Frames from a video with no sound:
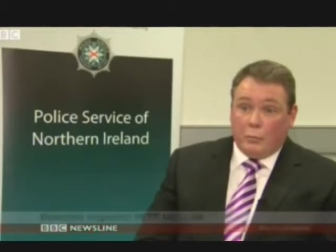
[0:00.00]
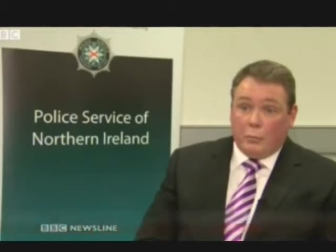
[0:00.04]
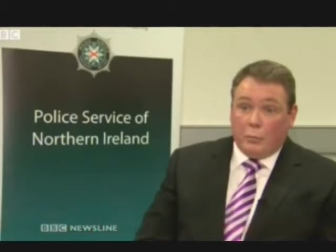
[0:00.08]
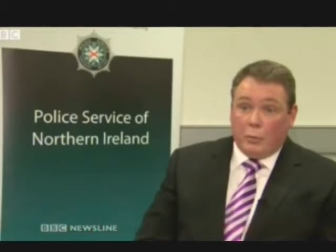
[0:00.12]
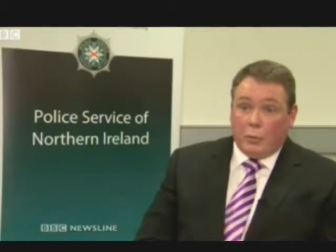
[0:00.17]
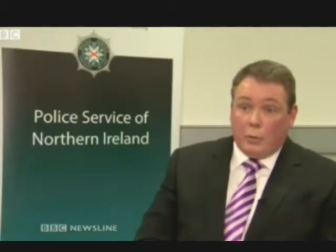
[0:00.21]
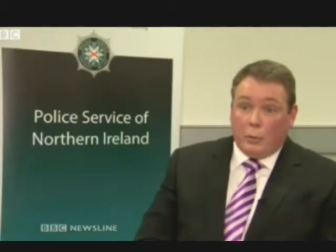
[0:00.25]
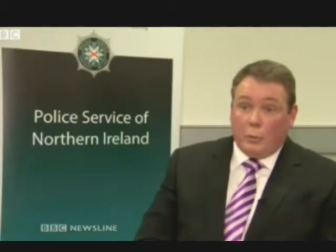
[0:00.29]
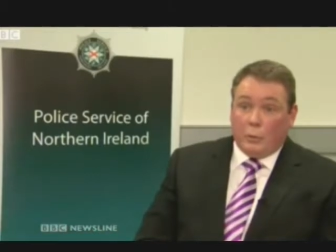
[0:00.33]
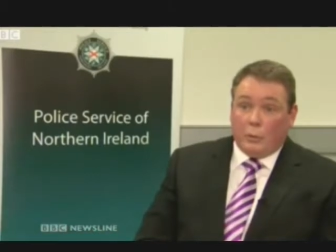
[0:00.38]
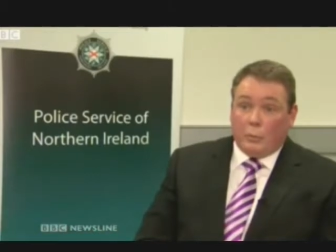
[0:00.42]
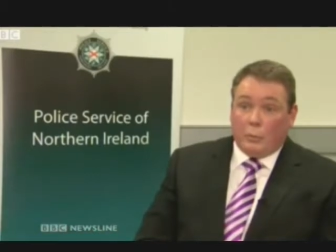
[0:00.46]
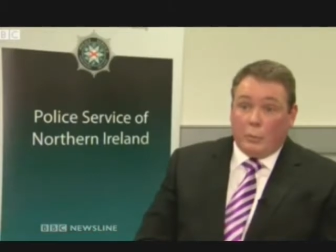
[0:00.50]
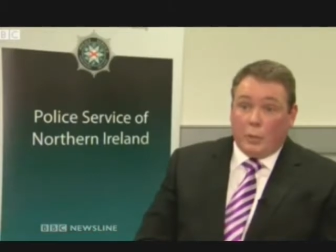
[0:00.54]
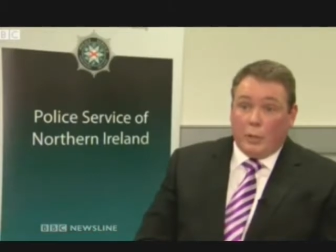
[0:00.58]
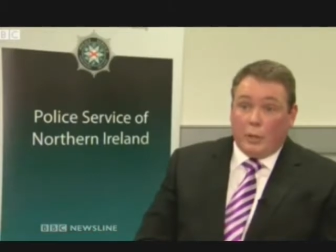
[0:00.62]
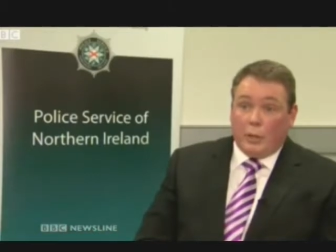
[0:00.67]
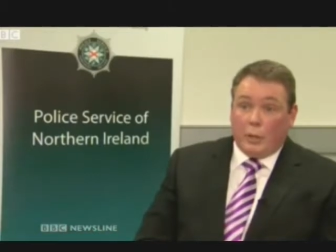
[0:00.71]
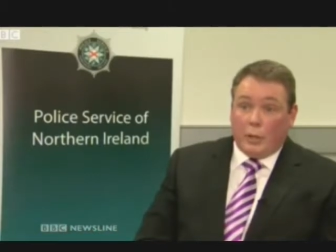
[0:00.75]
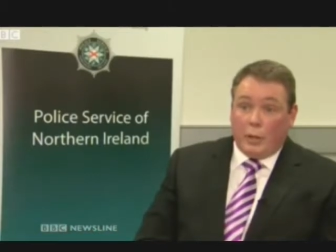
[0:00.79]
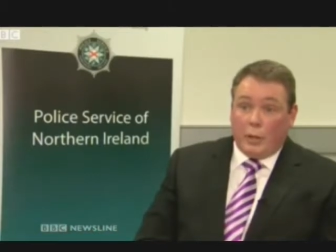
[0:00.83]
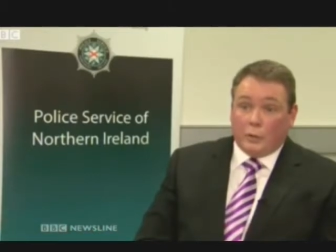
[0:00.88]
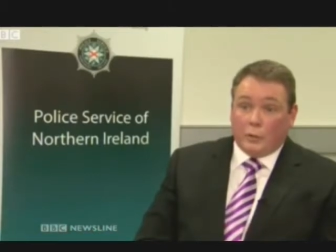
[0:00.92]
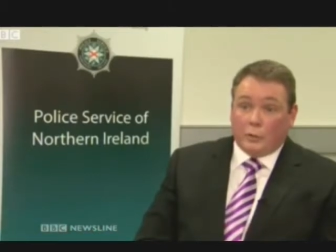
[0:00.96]
but it would appear
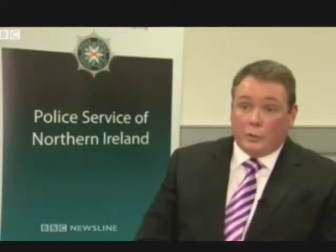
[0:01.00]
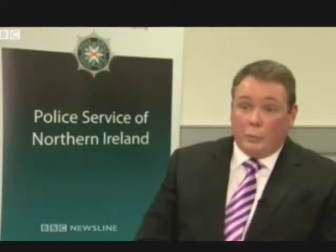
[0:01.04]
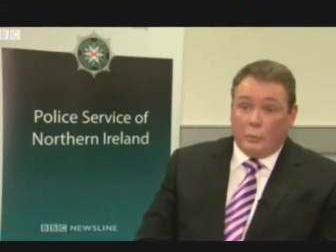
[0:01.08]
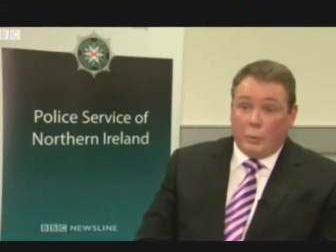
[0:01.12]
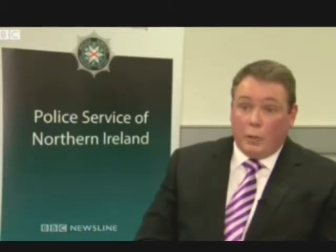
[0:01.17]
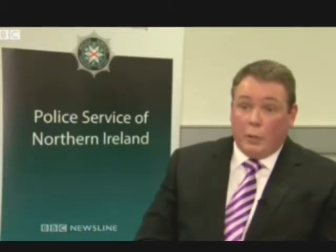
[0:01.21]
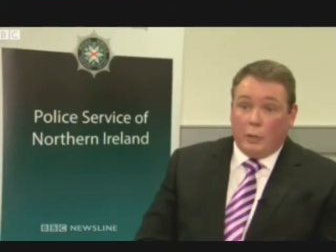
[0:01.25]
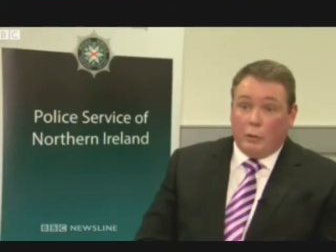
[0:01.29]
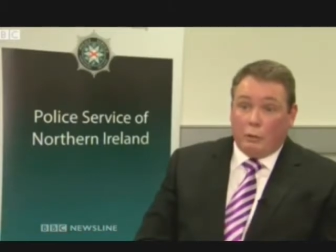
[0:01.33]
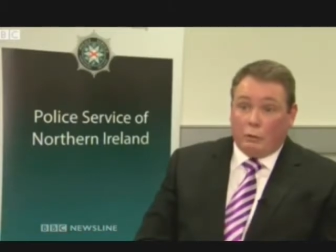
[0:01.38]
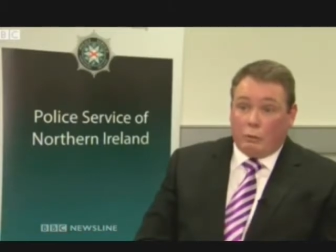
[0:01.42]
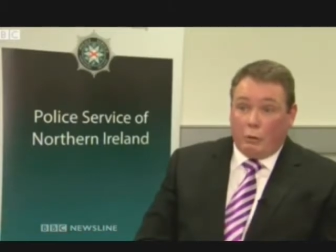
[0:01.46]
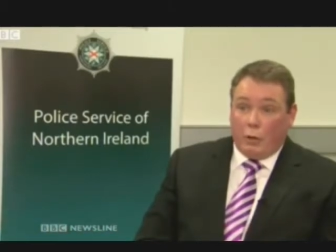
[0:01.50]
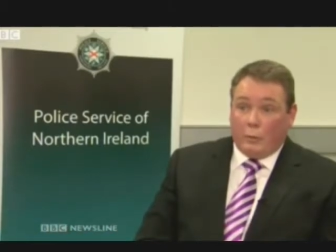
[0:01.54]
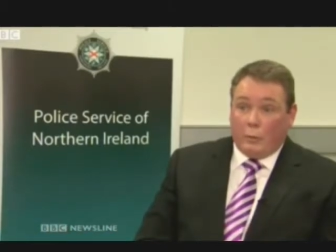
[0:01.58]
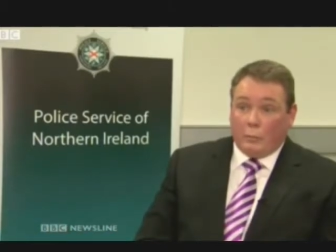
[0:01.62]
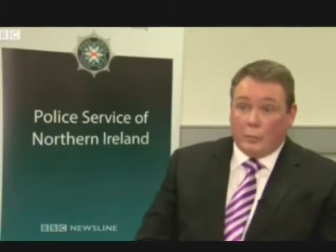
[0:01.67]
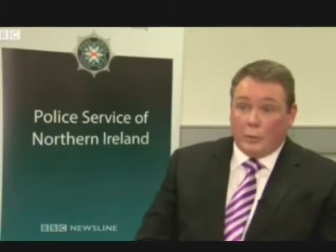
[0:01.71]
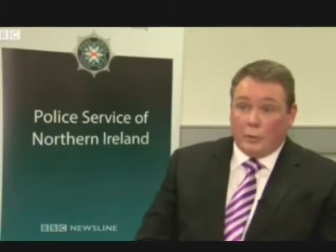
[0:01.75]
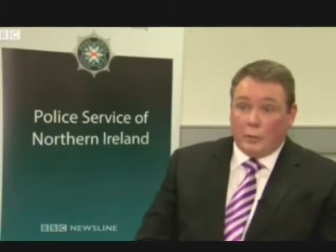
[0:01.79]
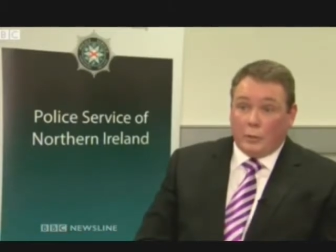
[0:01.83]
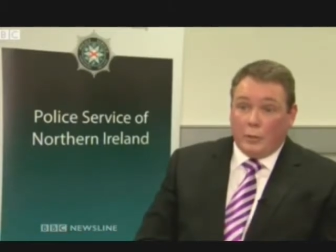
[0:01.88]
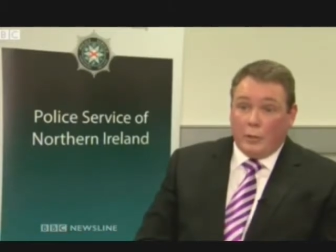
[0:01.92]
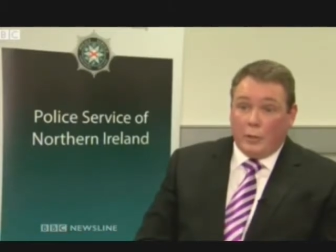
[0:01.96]
the cats were being
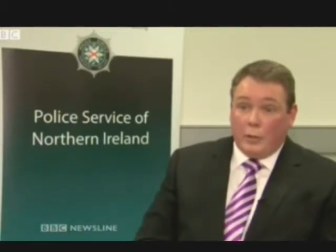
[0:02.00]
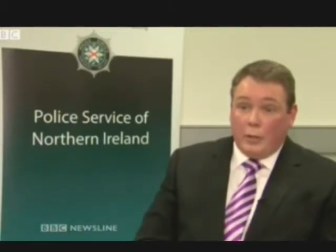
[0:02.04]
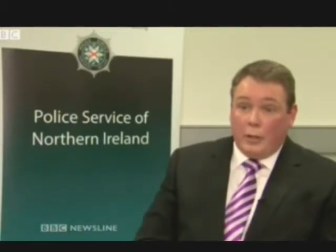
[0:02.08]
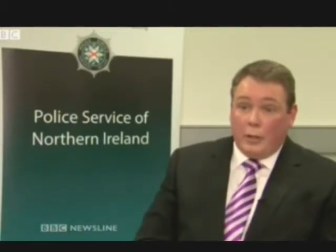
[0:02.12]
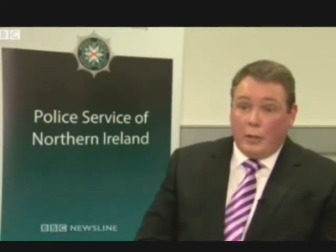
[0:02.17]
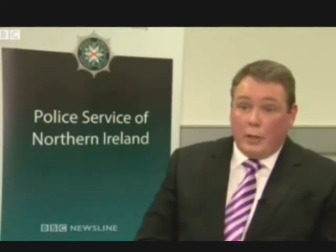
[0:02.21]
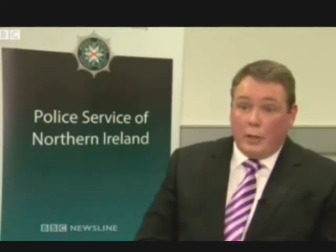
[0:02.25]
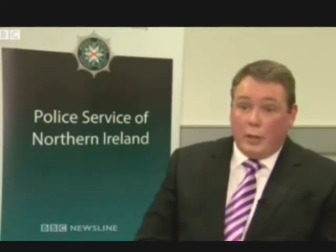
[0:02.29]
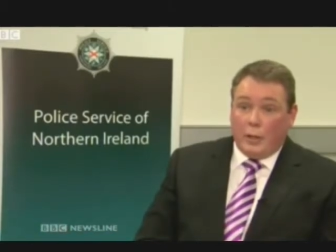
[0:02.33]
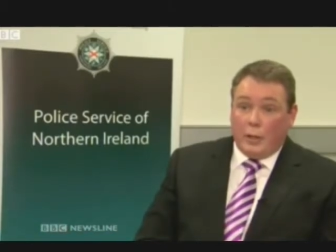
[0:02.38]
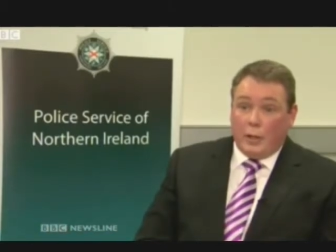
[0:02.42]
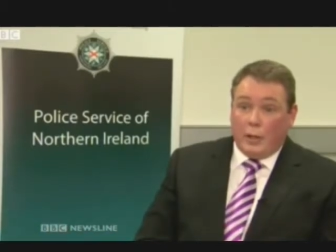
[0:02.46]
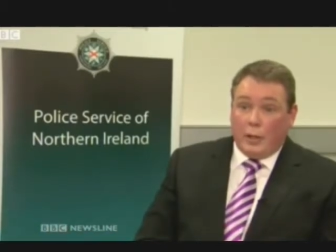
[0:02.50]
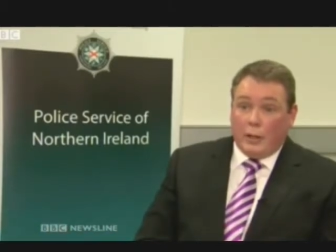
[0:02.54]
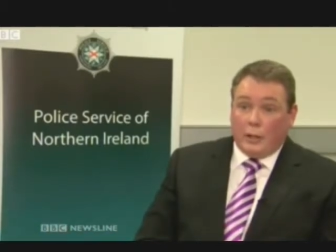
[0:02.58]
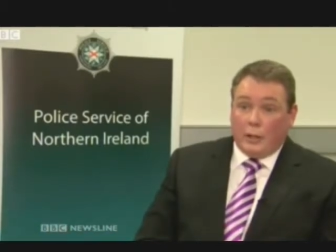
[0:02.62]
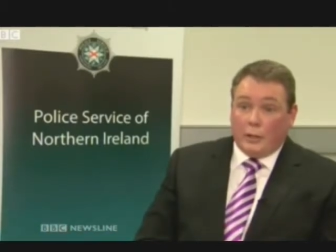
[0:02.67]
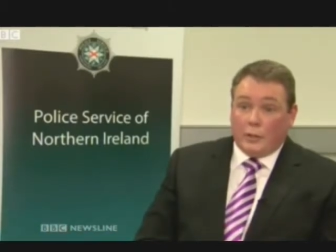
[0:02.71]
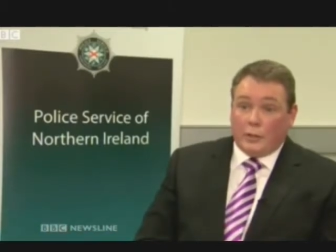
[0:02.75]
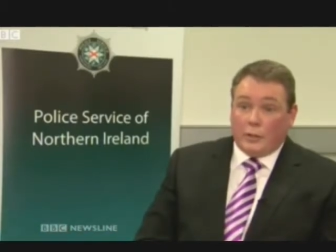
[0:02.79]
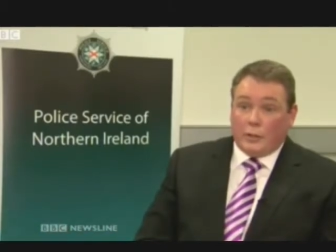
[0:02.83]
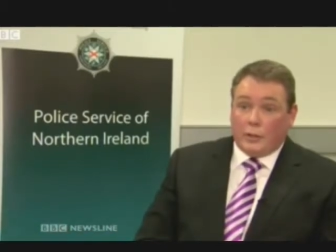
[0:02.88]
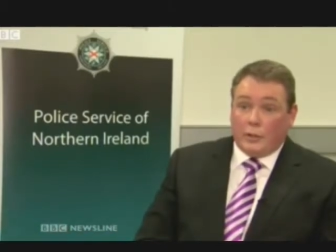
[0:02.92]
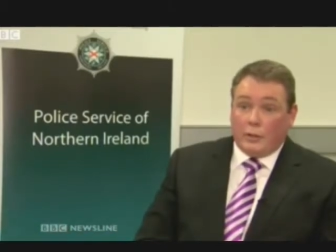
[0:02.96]
trapped
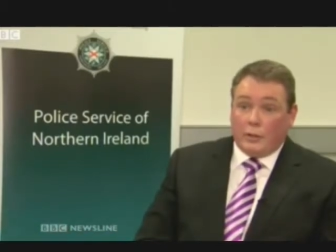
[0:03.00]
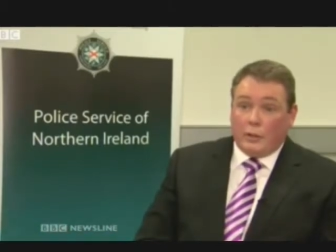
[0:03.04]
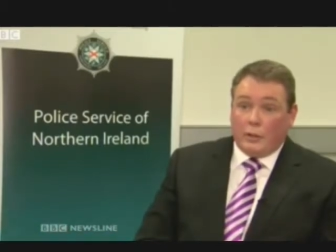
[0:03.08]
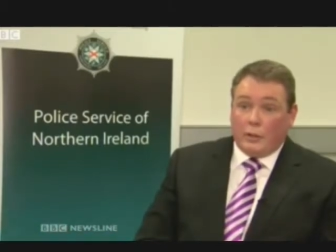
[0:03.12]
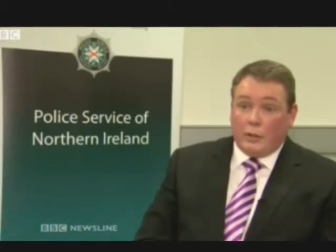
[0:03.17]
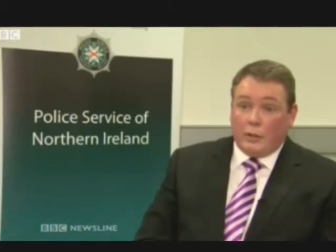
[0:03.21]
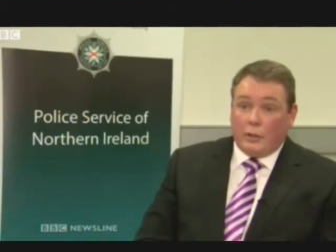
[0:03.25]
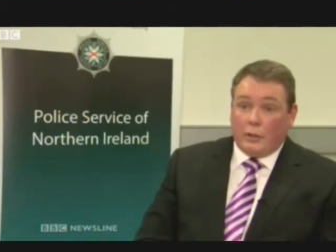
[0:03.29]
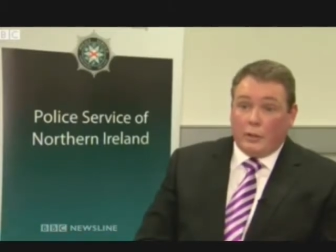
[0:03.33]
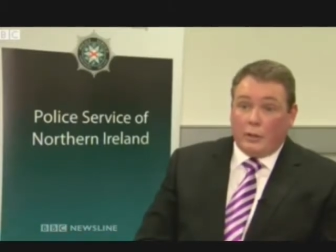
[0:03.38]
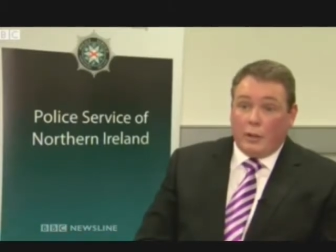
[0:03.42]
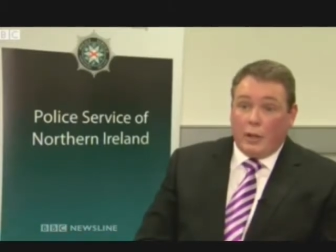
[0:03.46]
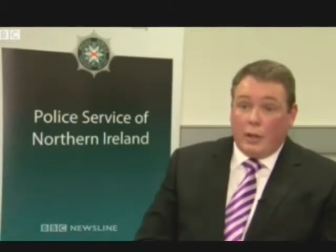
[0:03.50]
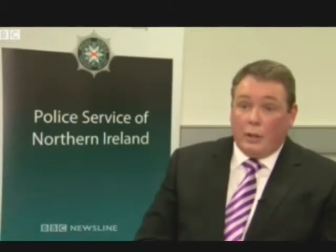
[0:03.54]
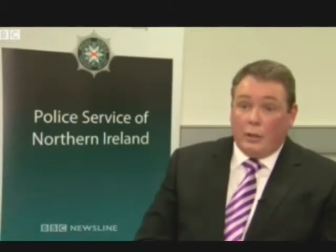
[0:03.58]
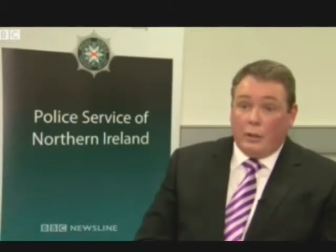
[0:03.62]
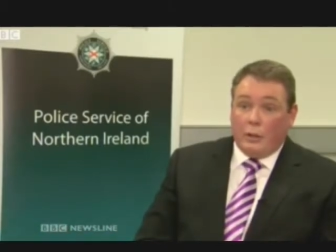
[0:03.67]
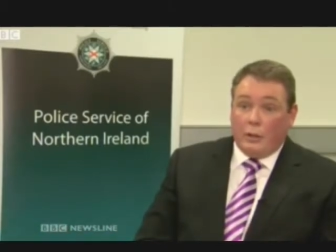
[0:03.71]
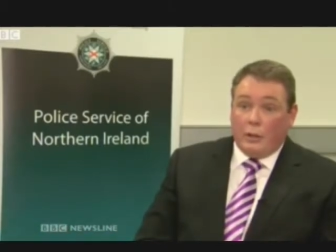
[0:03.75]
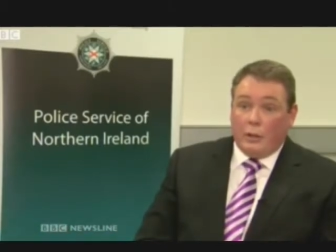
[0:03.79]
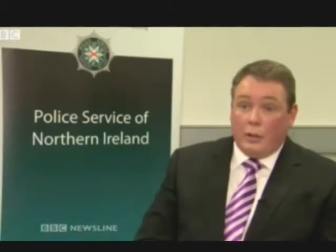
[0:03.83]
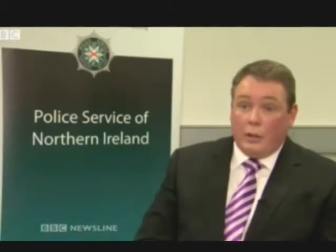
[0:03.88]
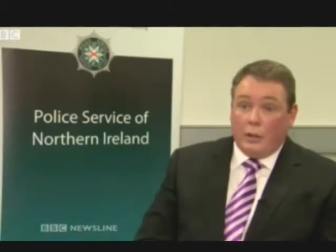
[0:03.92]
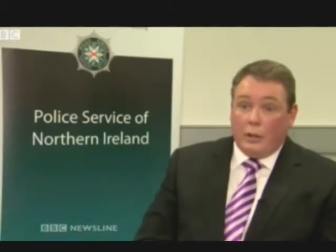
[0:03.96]
and
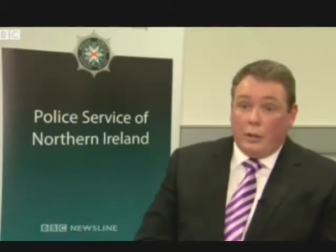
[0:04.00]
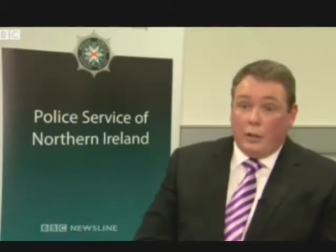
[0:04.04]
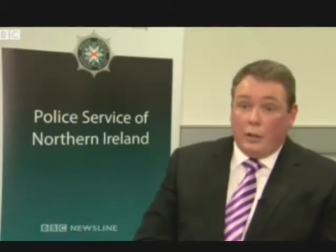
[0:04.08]
then